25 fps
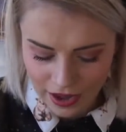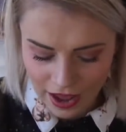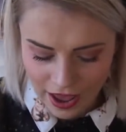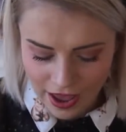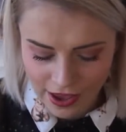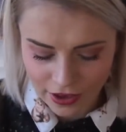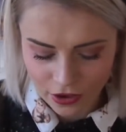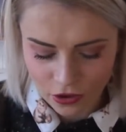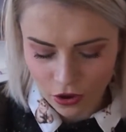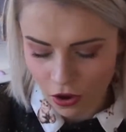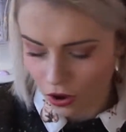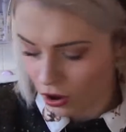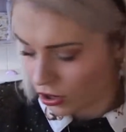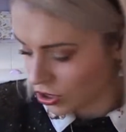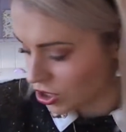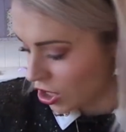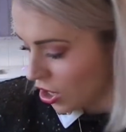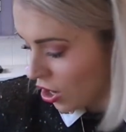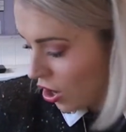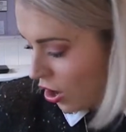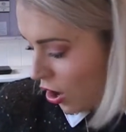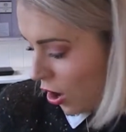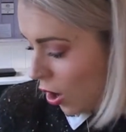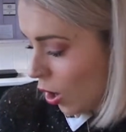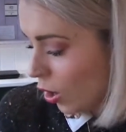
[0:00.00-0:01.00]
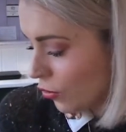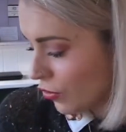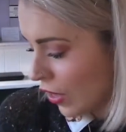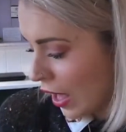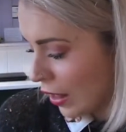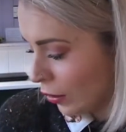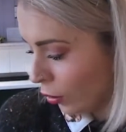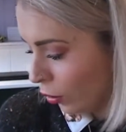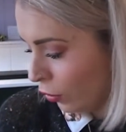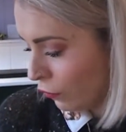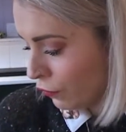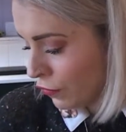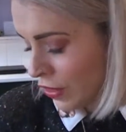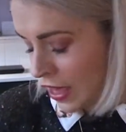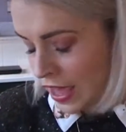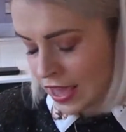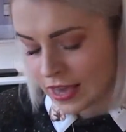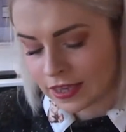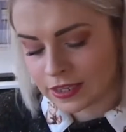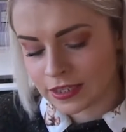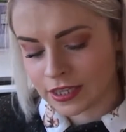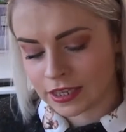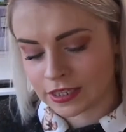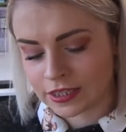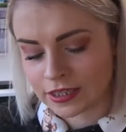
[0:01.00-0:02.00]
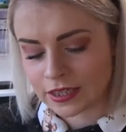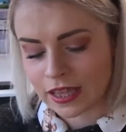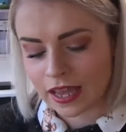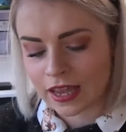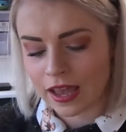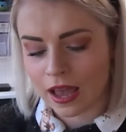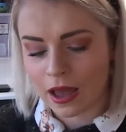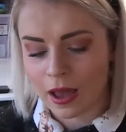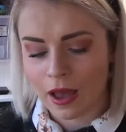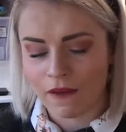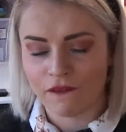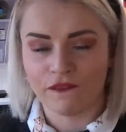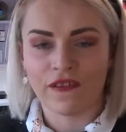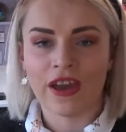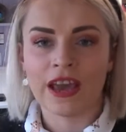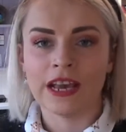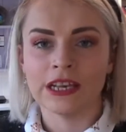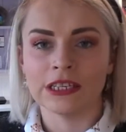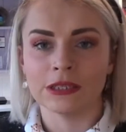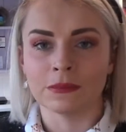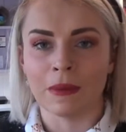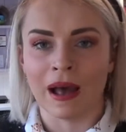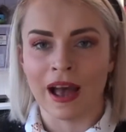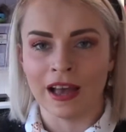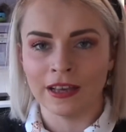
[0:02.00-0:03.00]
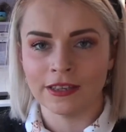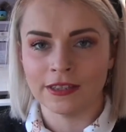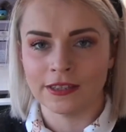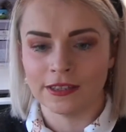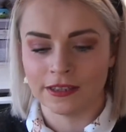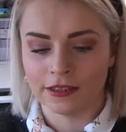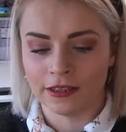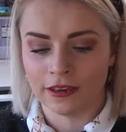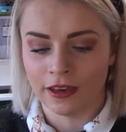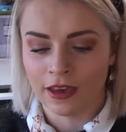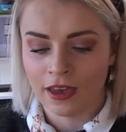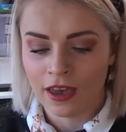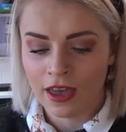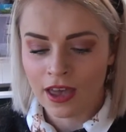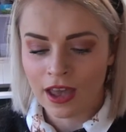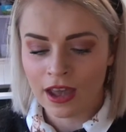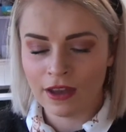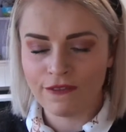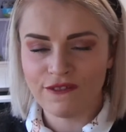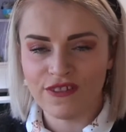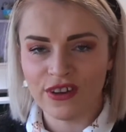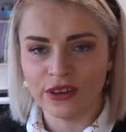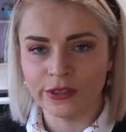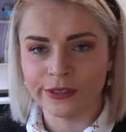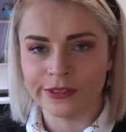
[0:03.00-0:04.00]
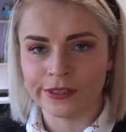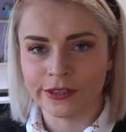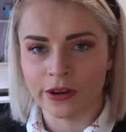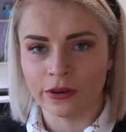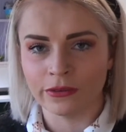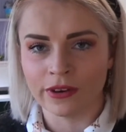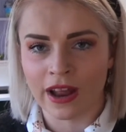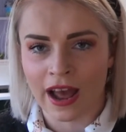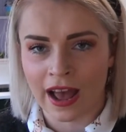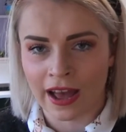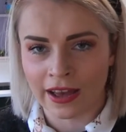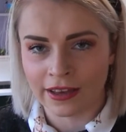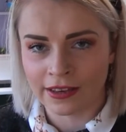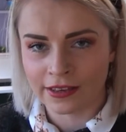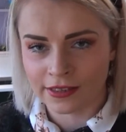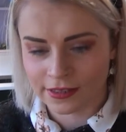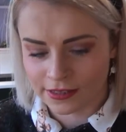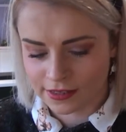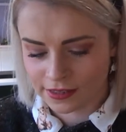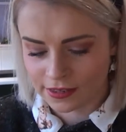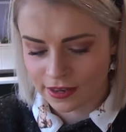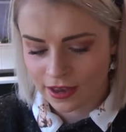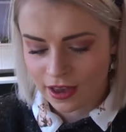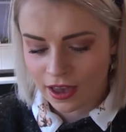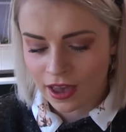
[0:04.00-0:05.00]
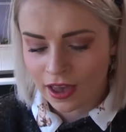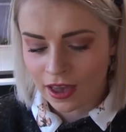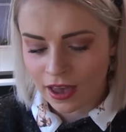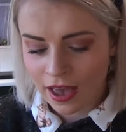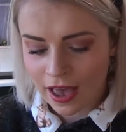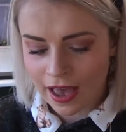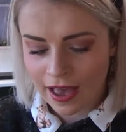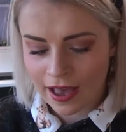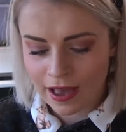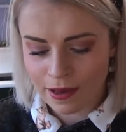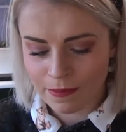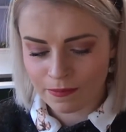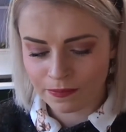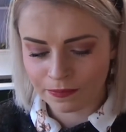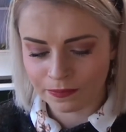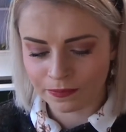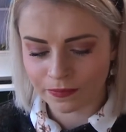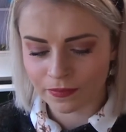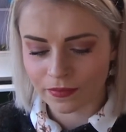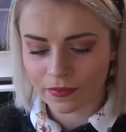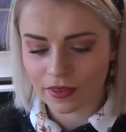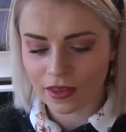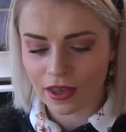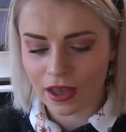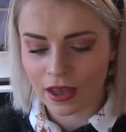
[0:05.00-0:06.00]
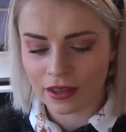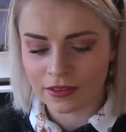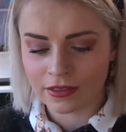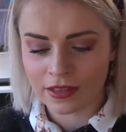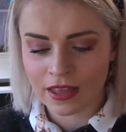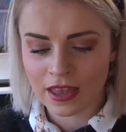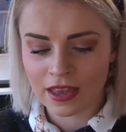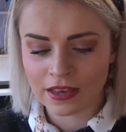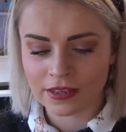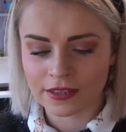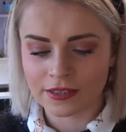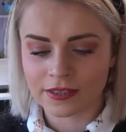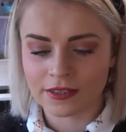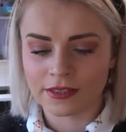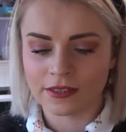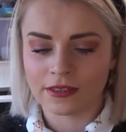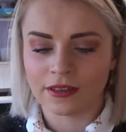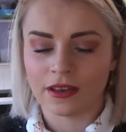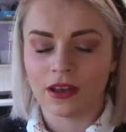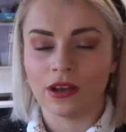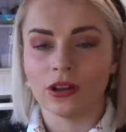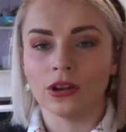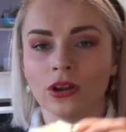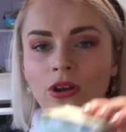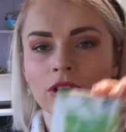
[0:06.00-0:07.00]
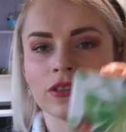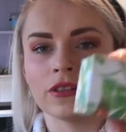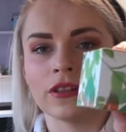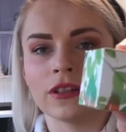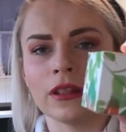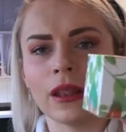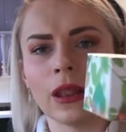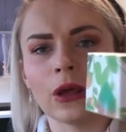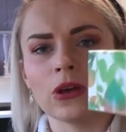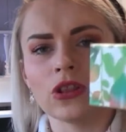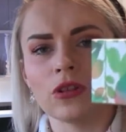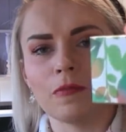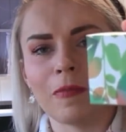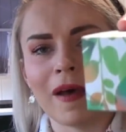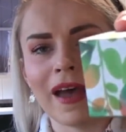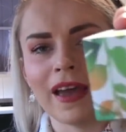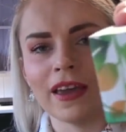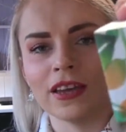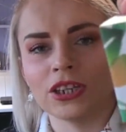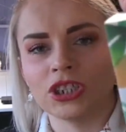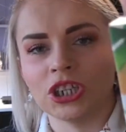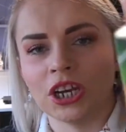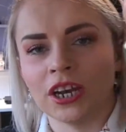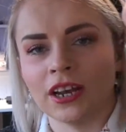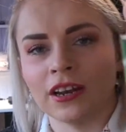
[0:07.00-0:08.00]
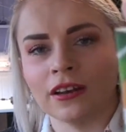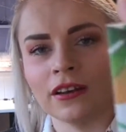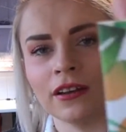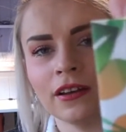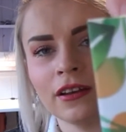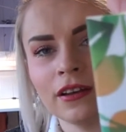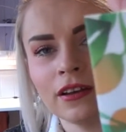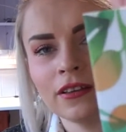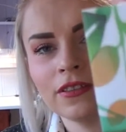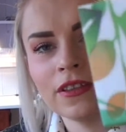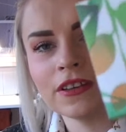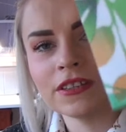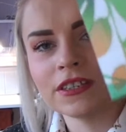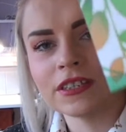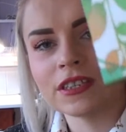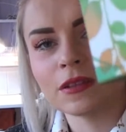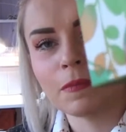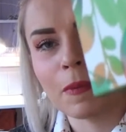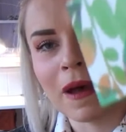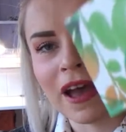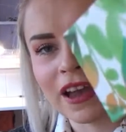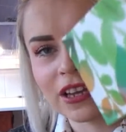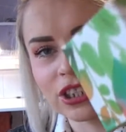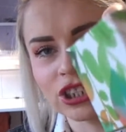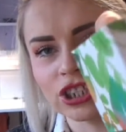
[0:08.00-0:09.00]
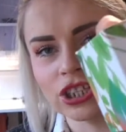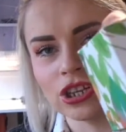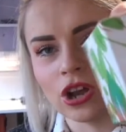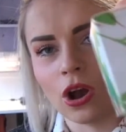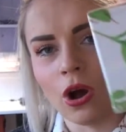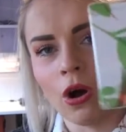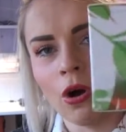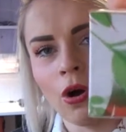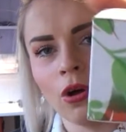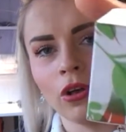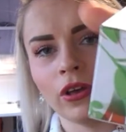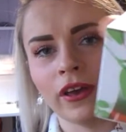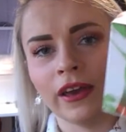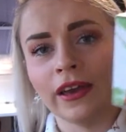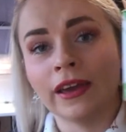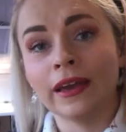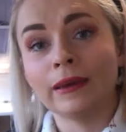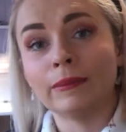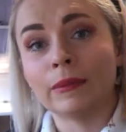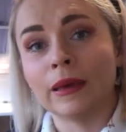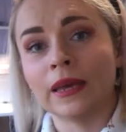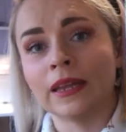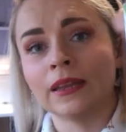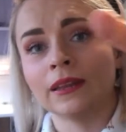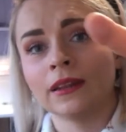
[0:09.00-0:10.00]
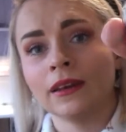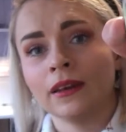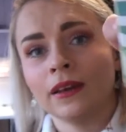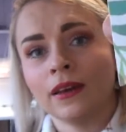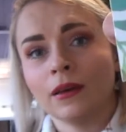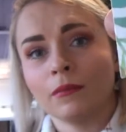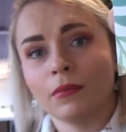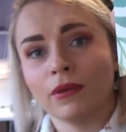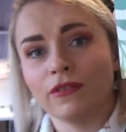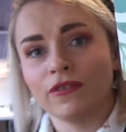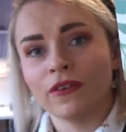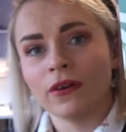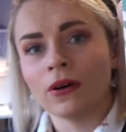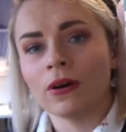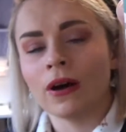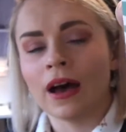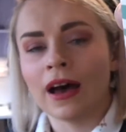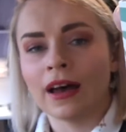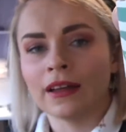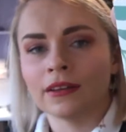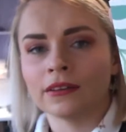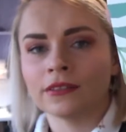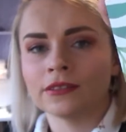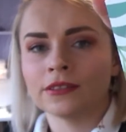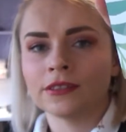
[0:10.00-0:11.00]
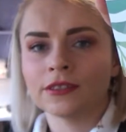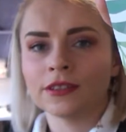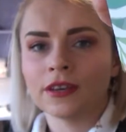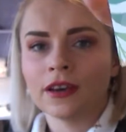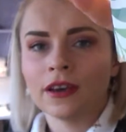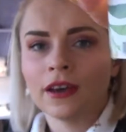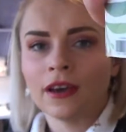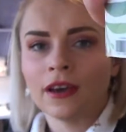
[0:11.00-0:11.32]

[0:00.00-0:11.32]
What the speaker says: I got, oh, I love this. This is like a face mask. It feels so nice. And this, look at the packaging. This is the packaging it all came in beforehand.